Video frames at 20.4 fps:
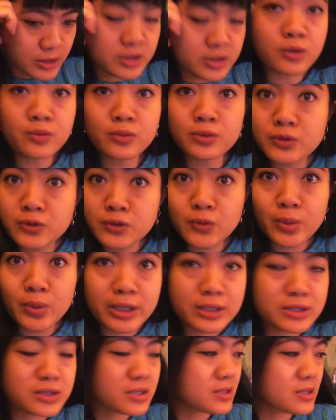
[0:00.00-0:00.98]
to start with two
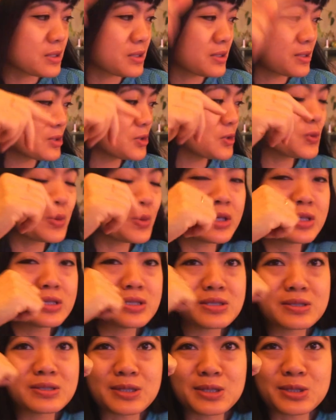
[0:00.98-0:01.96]
pages. I did two
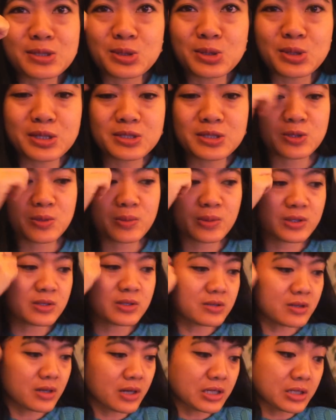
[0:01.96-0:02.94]
pages yesterday, so I'm going to
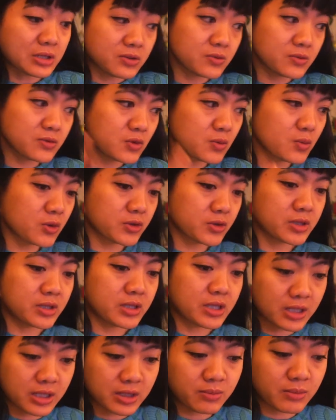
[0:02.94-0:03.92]
try and do two more
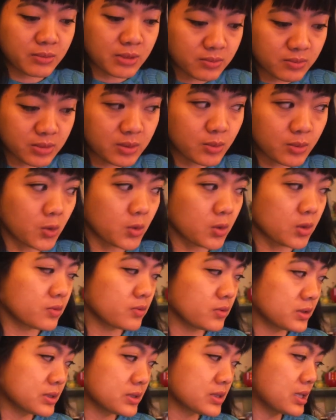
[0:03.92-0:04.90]
today and maybe more.
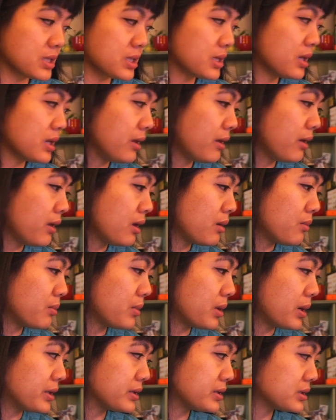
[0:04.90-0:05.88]
We'll see.
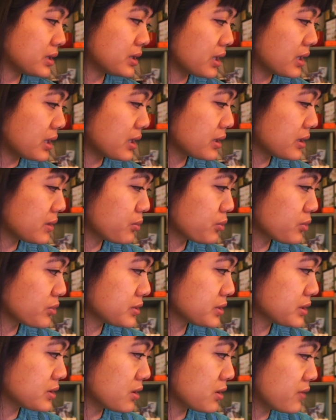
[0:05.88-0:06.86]
But I
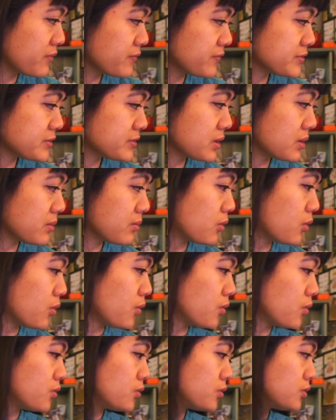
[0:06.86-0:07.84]
printed off some
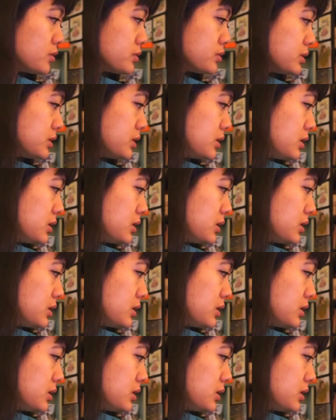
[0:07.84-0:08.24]
old